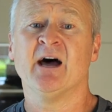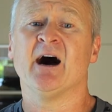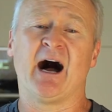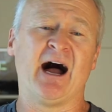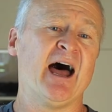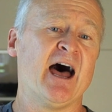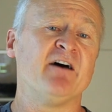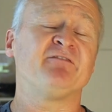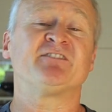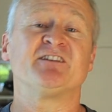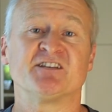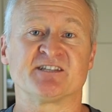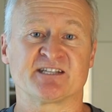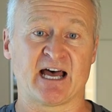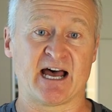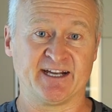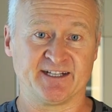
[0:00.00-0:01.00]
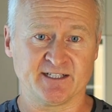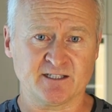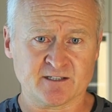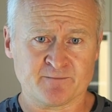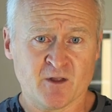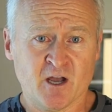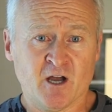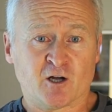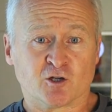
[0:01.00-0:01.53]
I have decided
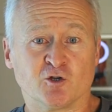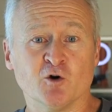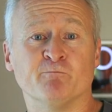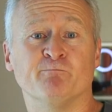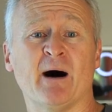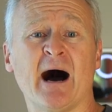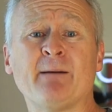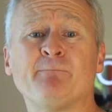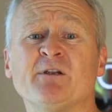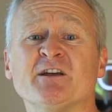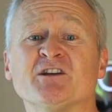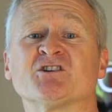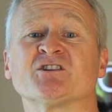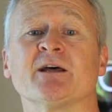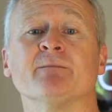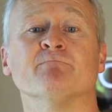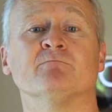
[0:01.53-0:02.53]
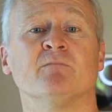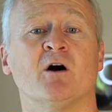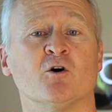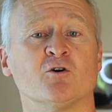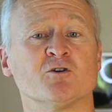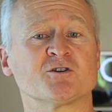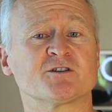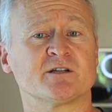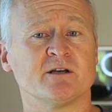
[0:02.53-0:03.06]
to publish the
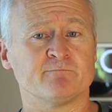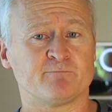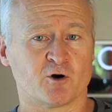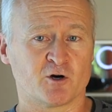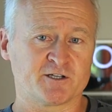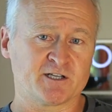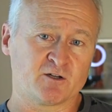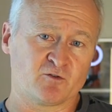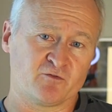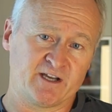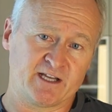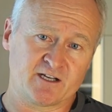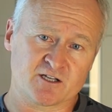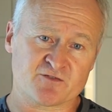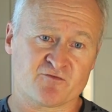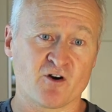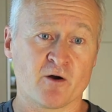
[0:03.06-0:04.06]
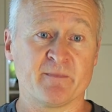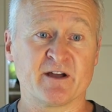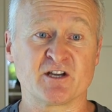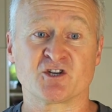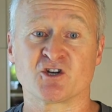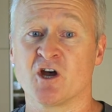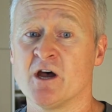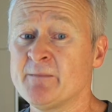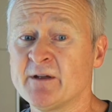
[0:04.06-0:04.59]
most important videos from my
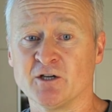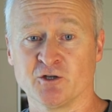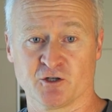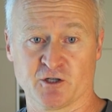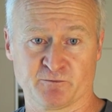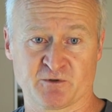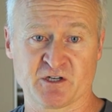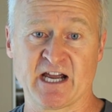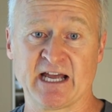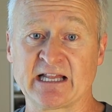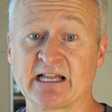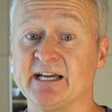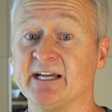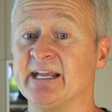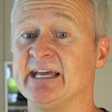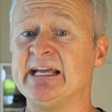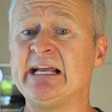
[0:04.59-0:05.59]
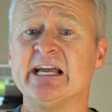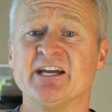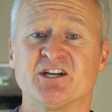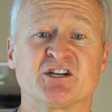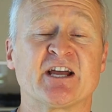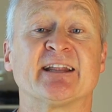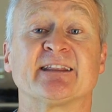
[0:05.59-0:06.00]
German YouTube channel in English,